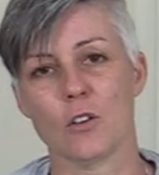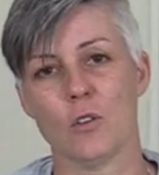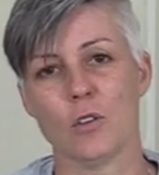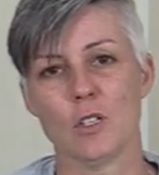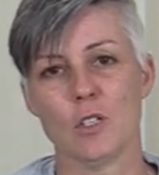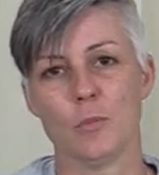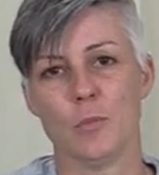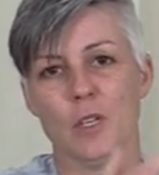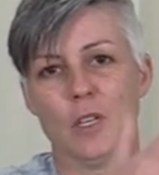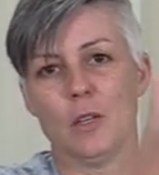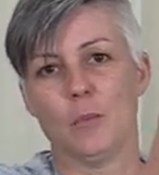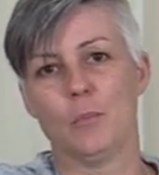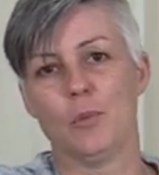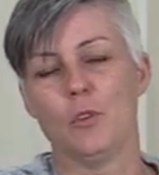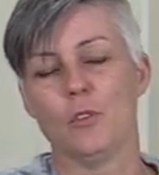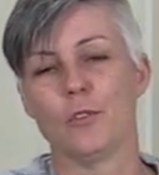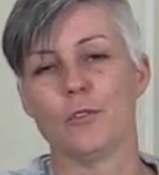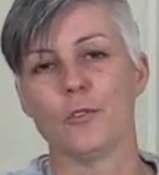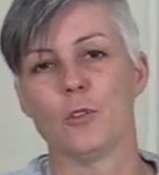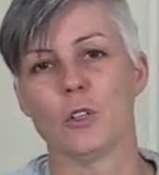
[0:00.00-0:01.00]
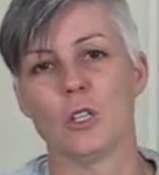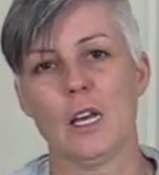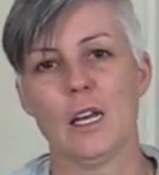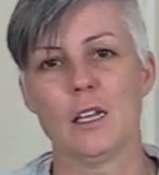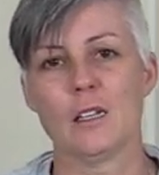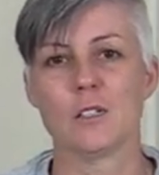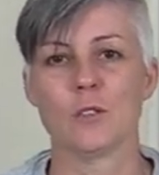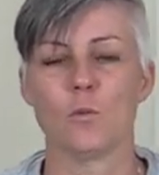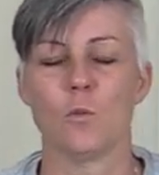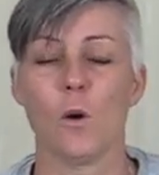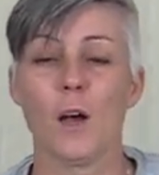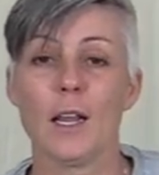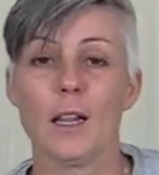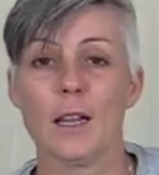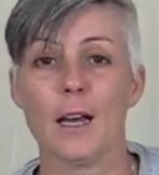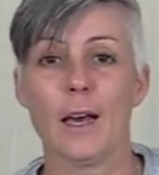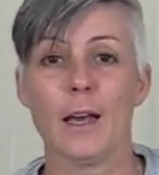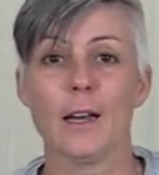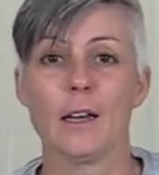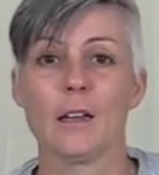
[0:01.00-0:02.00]
going to be a beautiful, nice white
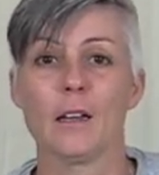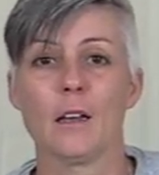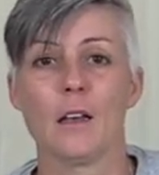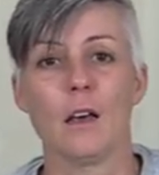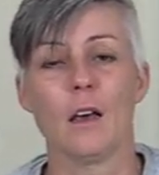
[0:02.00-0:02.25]
light.